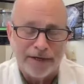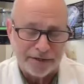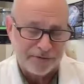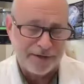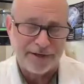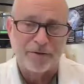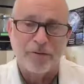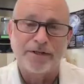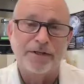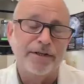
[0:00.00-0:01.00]
thanks for that
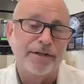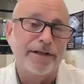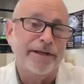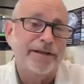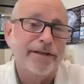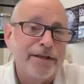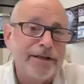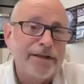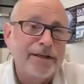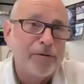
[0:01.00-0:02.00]
question.
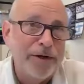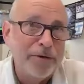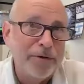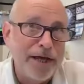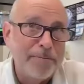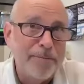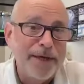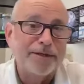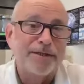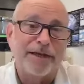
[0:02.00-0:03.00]
When you say
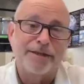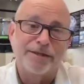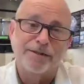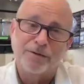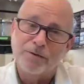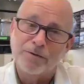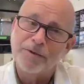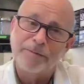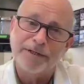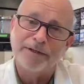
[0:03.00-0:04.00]
mix, I assume
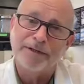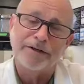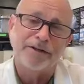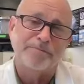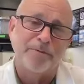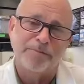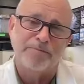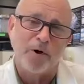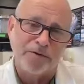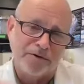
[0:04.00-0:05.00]
you mean not just put
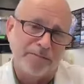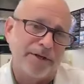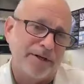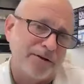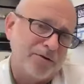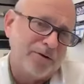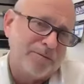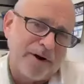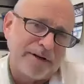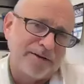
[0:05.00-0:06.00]
both of them in a tube,
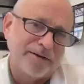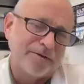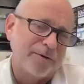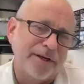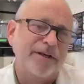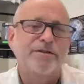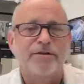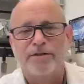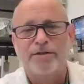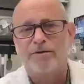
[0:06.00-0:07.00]
right? Because we can
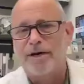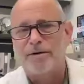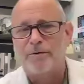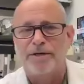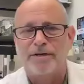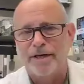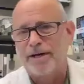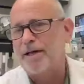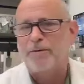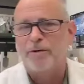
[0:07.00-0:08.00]
easily do that. We can get
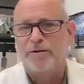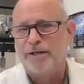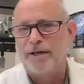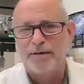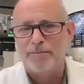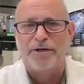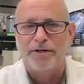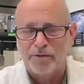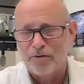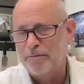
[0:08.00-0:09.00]
animal DNA and put it
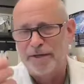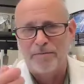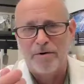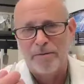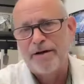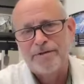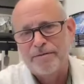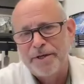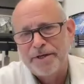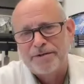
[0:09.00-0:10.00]
in a tube, and then what we have
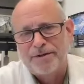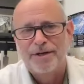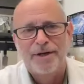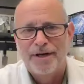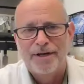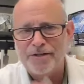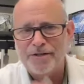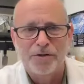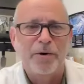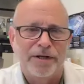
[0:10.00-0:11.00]
is a mixture. It
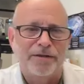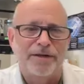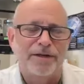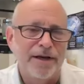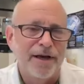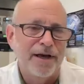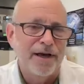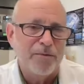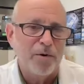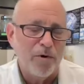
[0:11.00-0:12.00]
doesn't do anything.
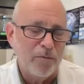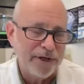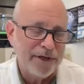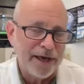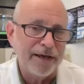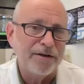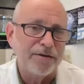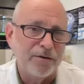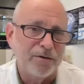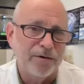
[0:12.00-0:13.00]
But what we can
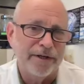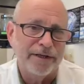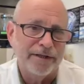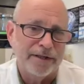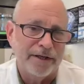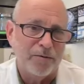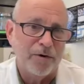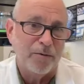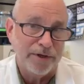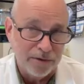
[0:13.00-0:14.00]
do is, and
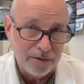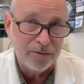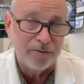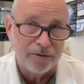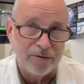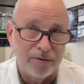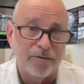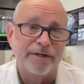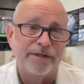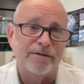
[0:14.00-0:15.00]
what we do
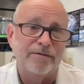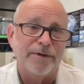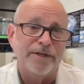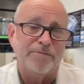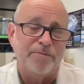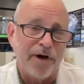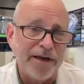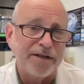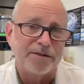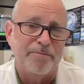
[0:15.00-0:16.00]
is we
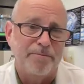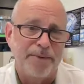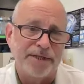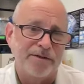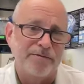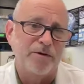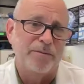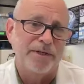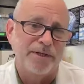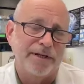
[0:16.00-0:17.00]
splice bits of
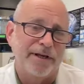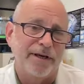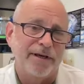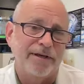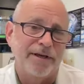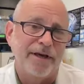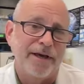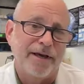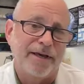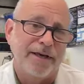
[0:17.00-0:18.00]
human DNA
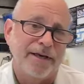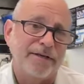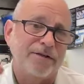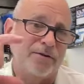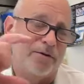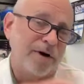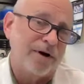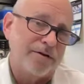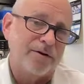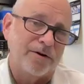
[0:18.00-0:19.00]
into
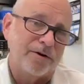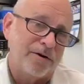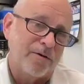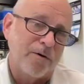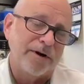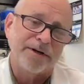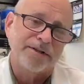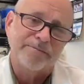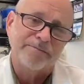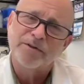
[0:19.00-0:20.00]
other
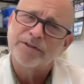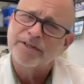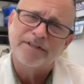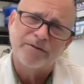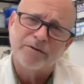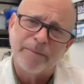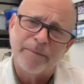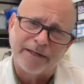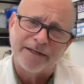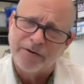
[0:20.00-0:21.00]
organisms, usually into a
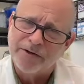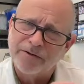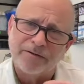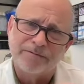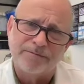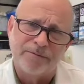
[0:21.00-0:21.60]
bacterial,